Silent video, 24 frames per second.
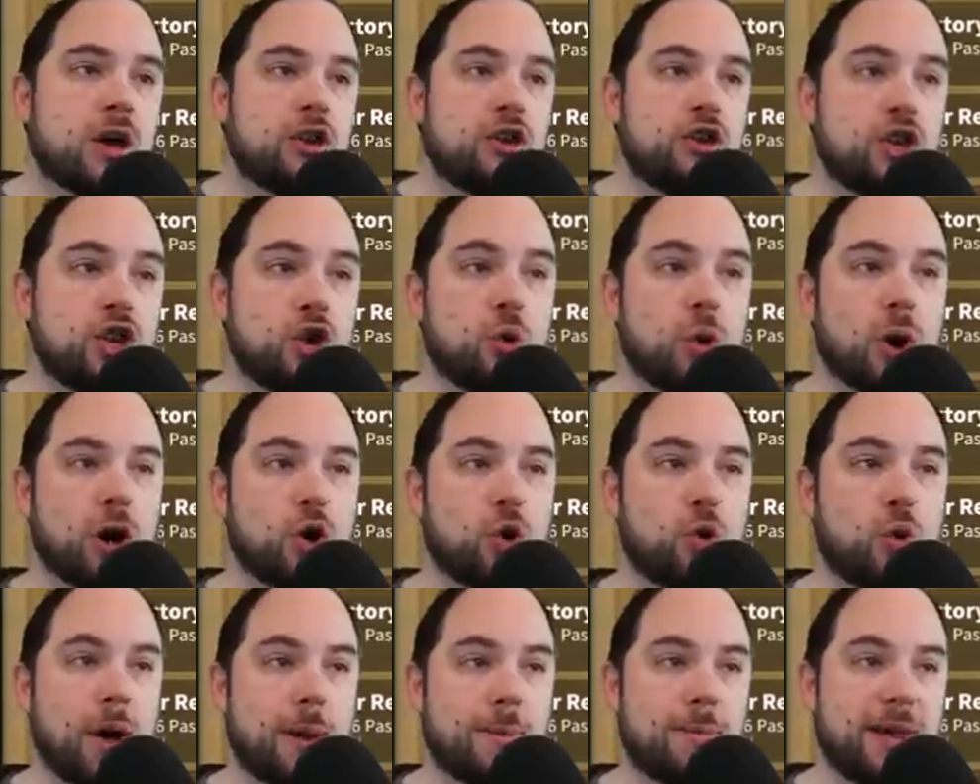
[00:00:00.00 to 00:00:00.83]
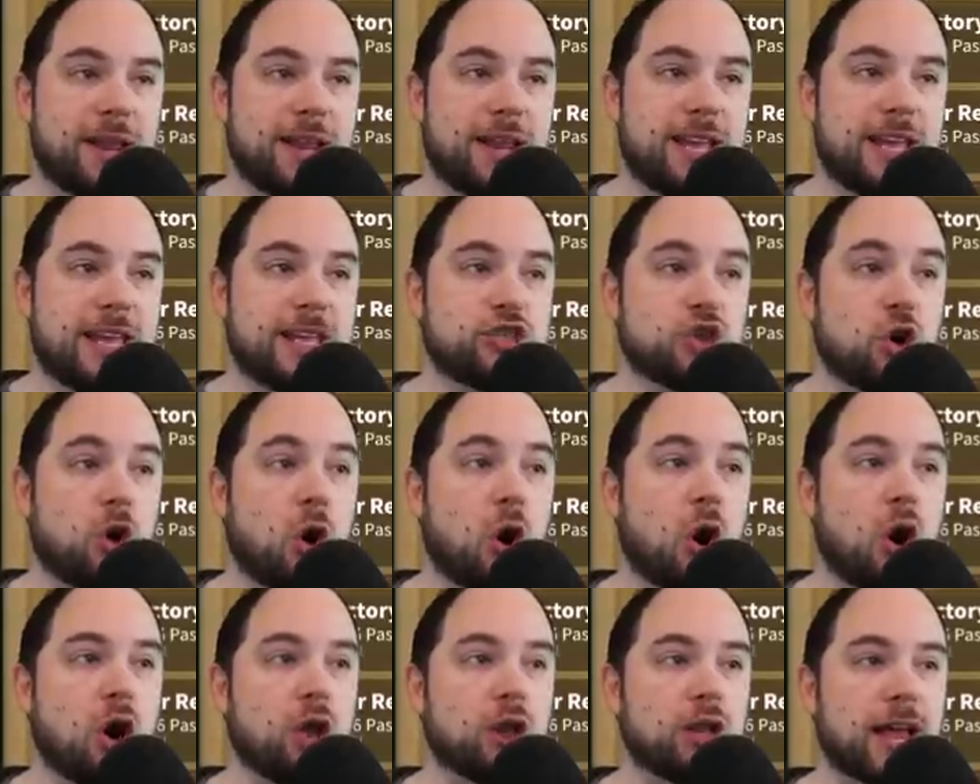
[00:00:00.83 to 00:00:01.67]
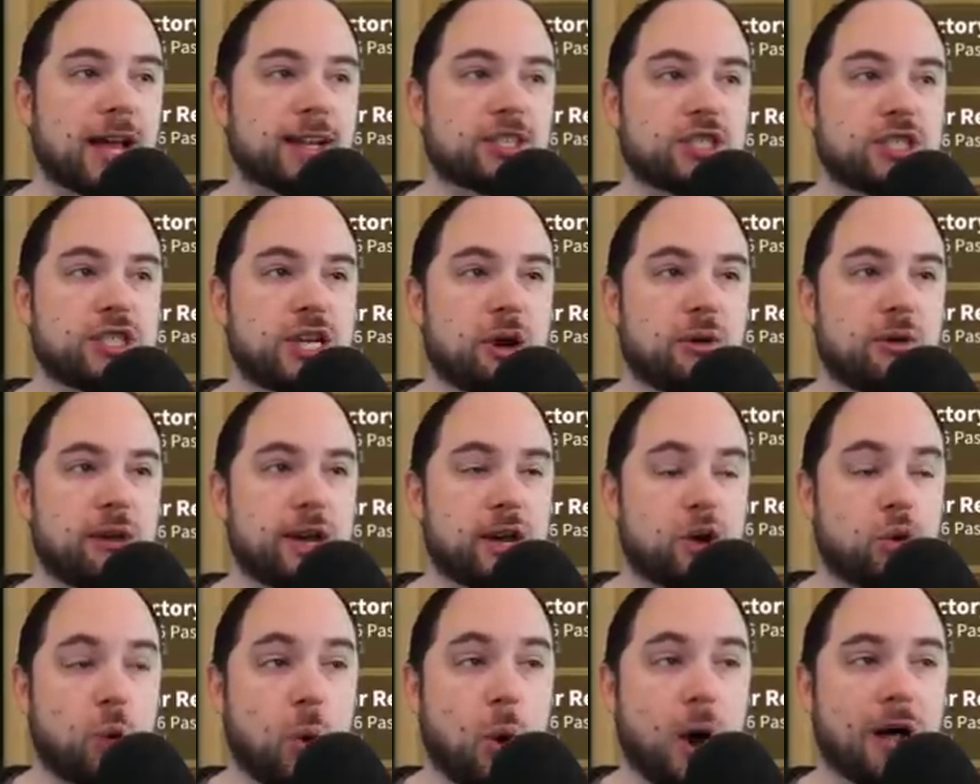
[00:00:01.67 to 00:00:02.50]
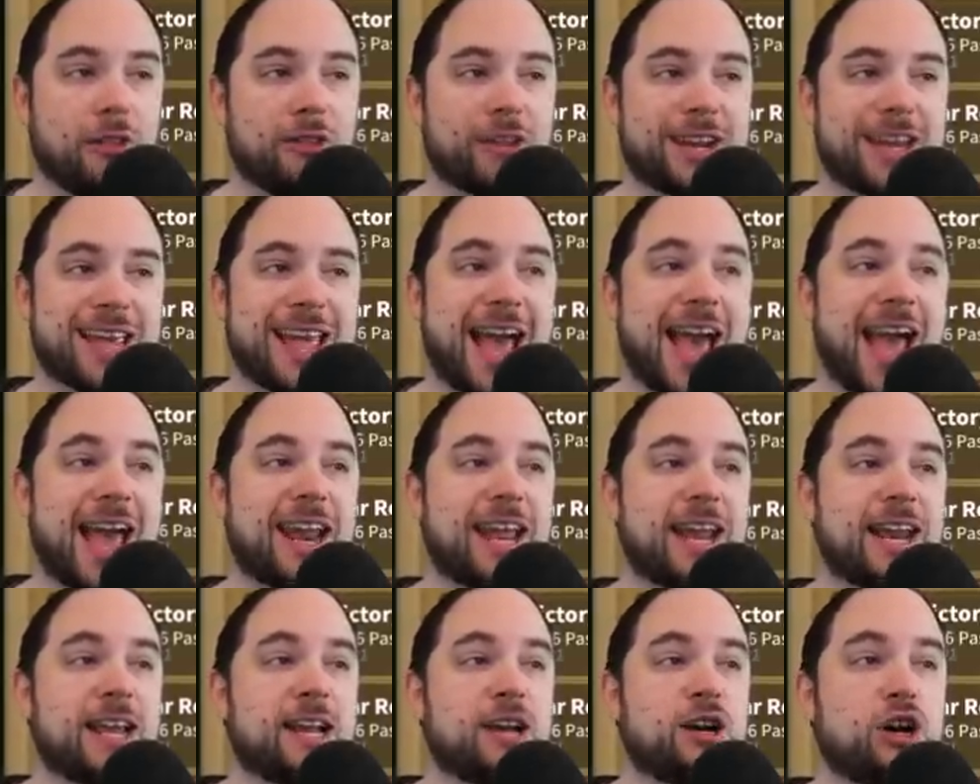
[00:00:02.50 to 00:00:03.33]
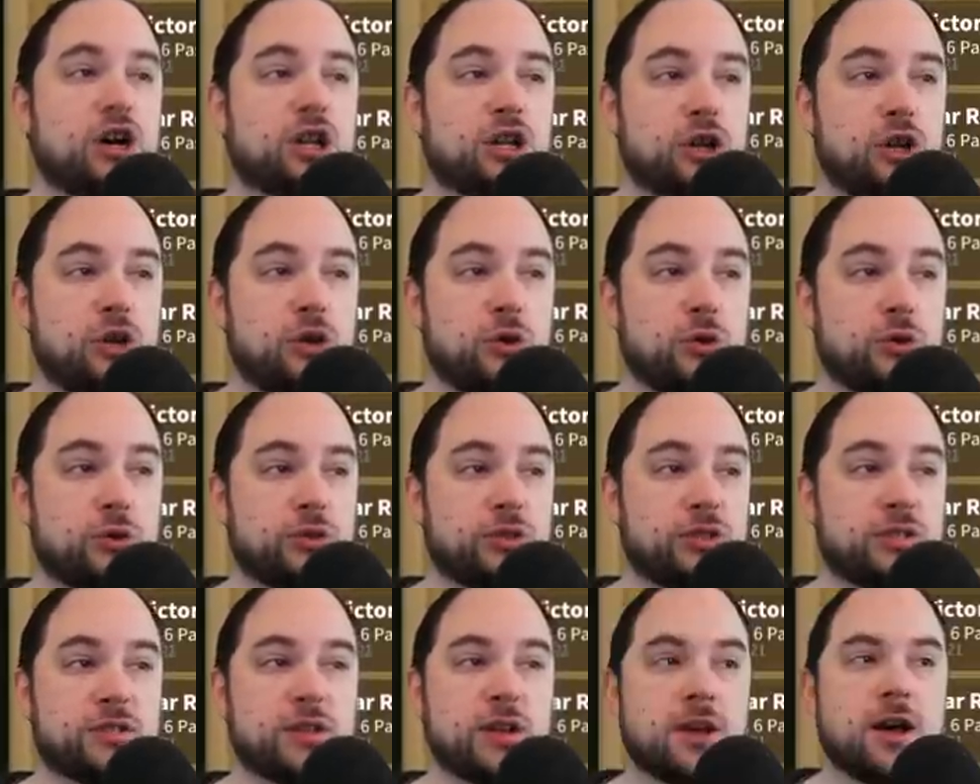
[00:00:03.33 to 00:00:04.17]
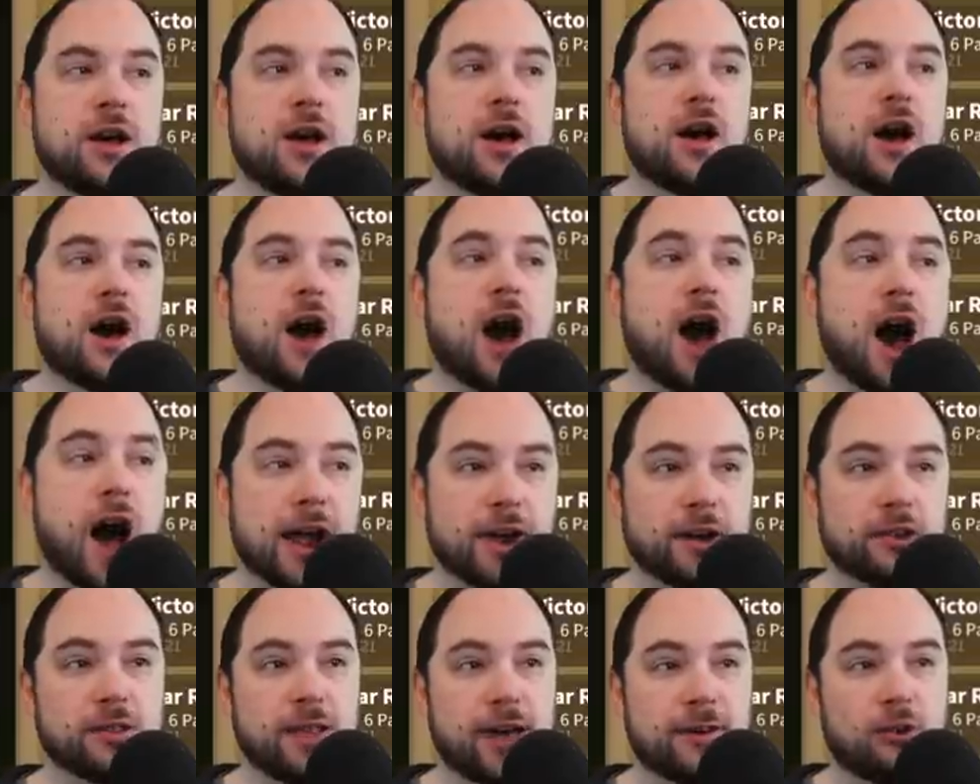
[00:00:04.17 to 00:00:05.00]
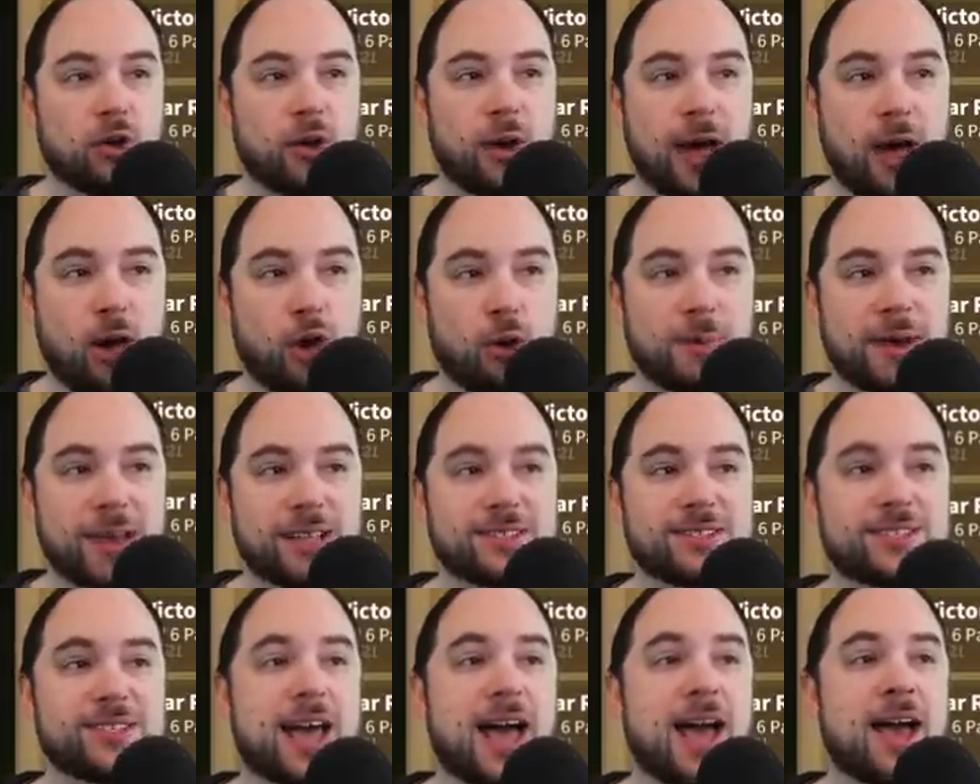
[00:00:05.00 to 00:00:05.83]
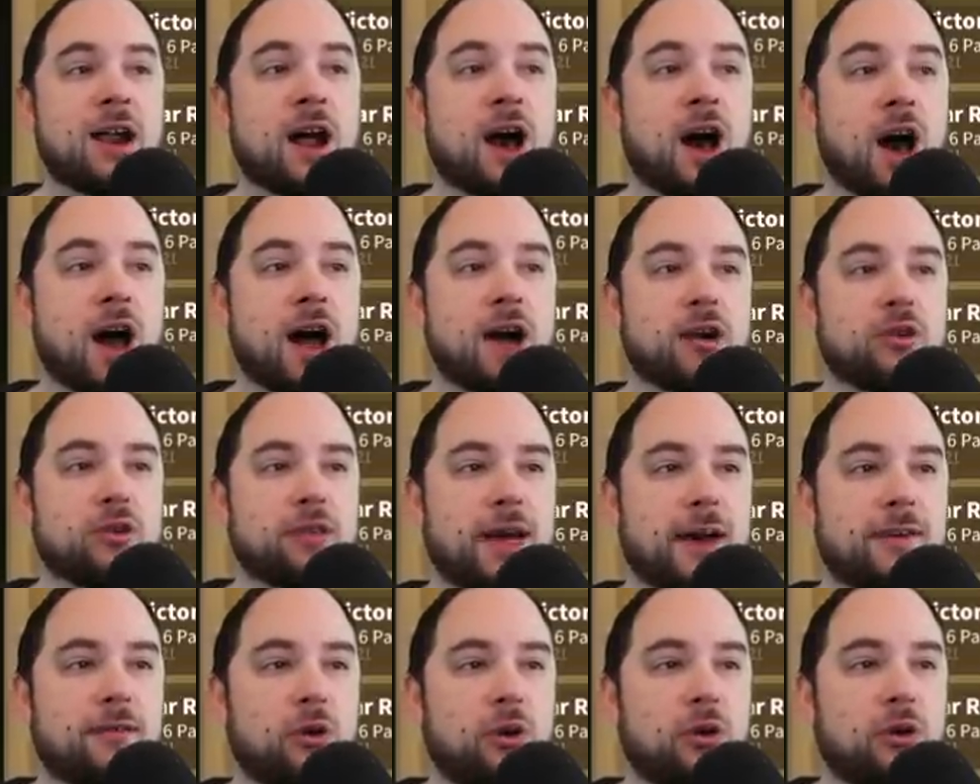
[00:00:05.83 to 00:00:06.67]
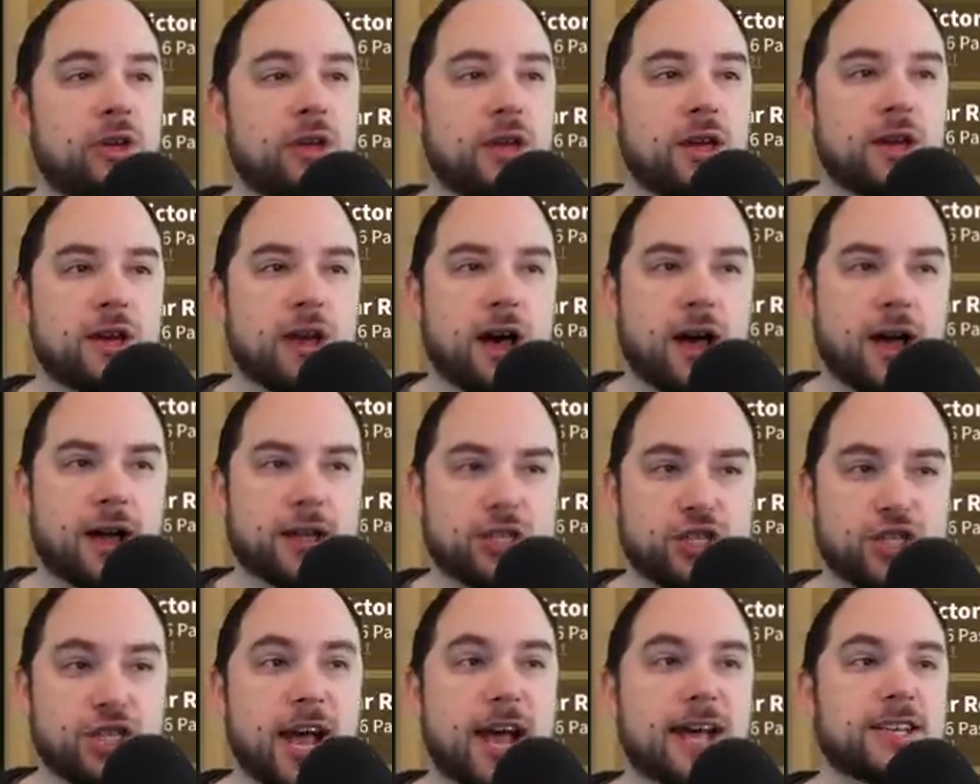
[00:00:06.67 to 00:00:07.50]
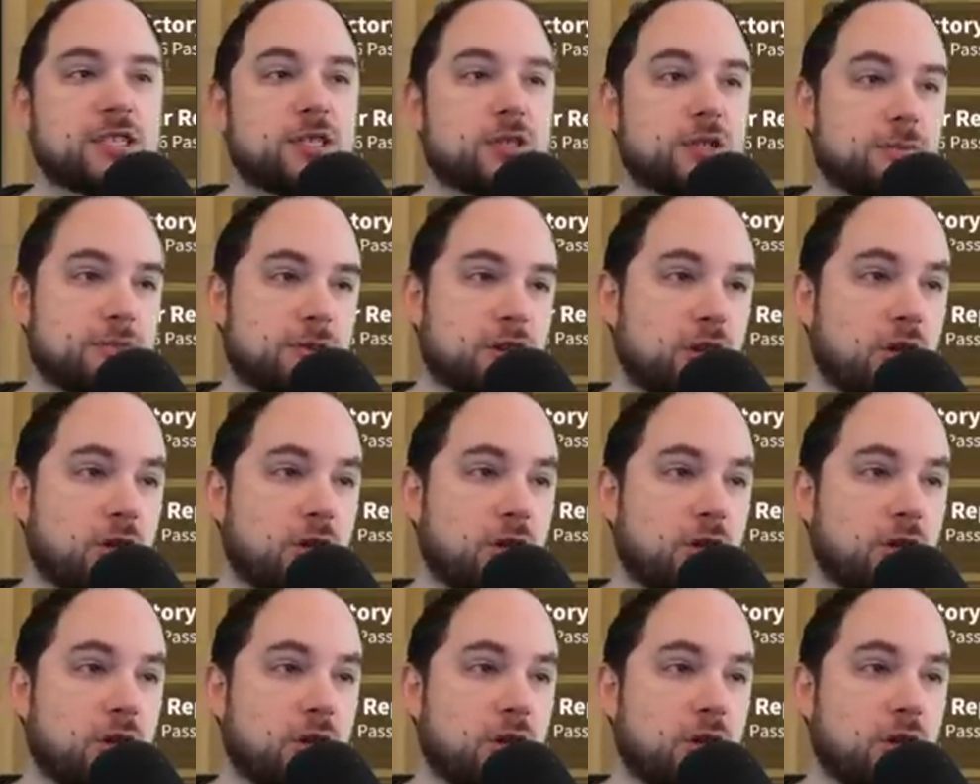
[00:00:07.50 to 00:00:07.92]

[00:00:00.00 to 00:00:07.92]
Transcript: New equipment is all legendary quality, and it includes higher level helmets and higher level uh, chests,